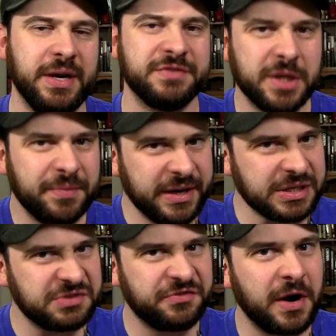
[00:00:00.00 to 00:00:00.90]
If something
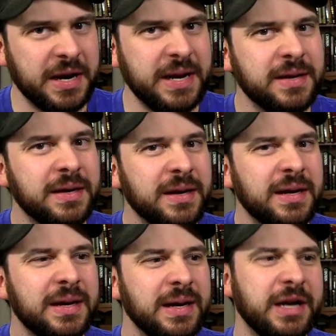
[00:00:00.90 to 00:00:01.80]
is funny,
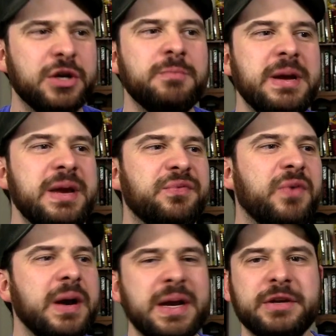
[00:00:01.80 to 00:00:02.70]
it could be
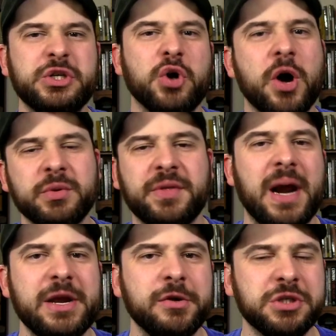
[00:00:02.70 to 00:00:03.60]
funny in a genre that
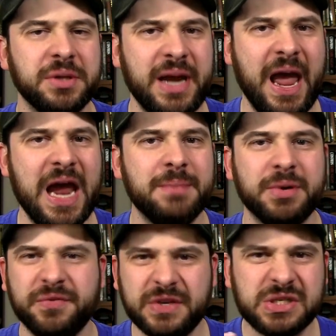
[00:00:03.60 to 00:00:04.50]
I usually hate,
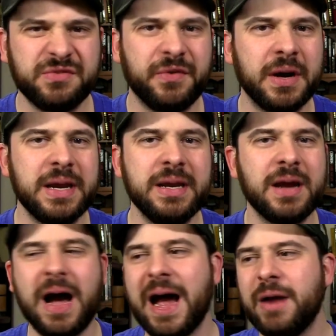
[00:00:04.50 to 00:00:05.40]
but if it's funny,
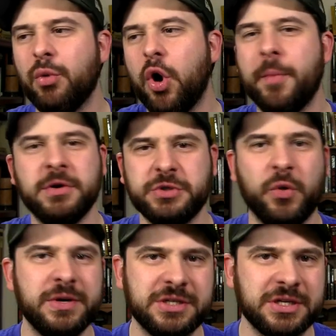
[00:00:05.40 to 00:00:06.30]
I will almost
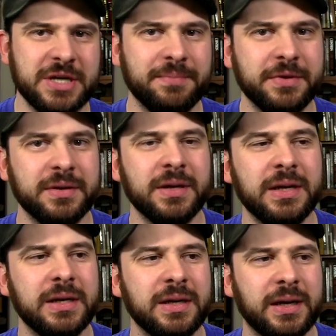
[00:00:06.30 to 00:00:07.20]
always accept it.
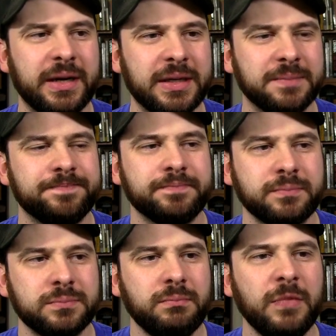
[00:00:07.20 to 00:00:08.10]
Uh,
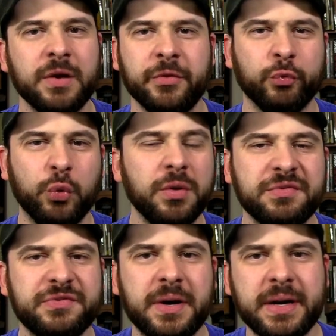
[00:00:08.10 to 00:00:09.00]
the rule
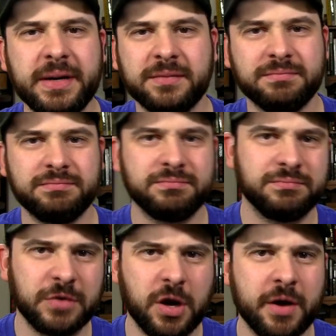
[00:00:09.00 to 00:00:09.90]
of funny
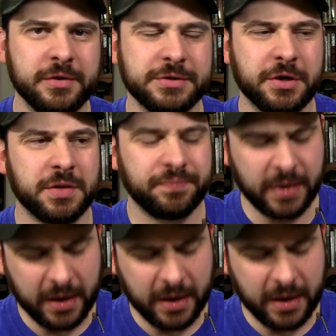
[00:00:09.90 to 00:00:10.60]
conquers all.